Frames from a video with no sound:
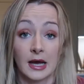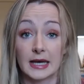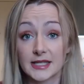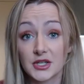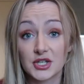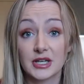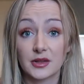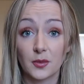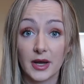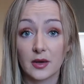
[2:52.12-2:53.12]
Essentially
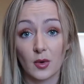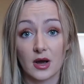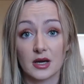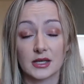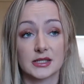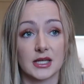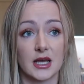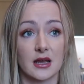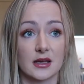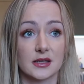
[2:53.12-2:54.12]
the way it works
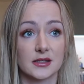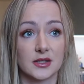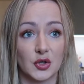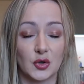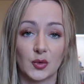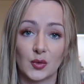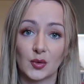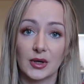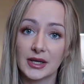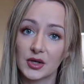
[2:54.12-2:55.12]
is
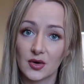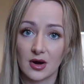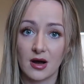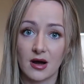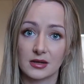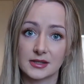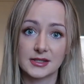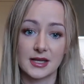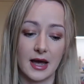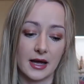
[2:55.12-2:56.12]
you link your
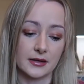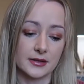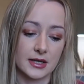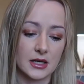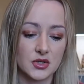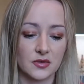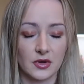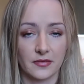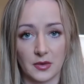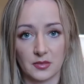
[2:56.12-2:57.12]
cards and each of
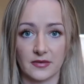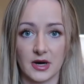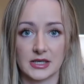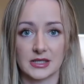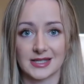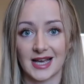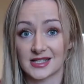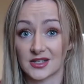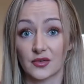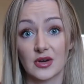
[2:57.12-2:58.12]
your phone providers has
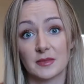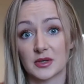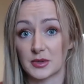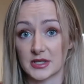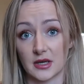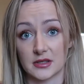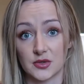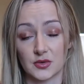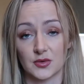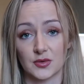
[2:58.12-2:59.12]
an agreement with certain
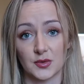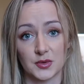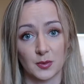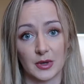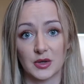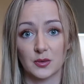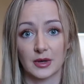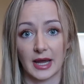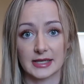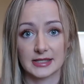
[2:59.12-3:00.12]
stores where you will
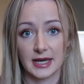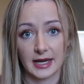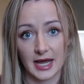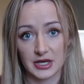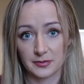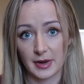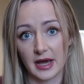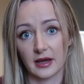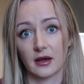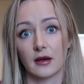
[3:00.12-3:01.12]
get
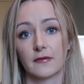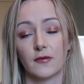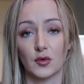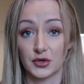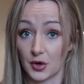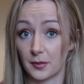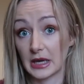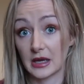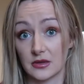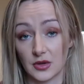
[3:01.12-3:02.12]
cashback for
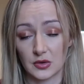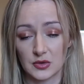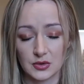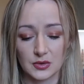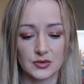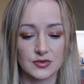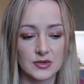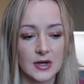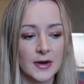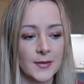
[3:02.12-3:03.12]
shopping in those stores.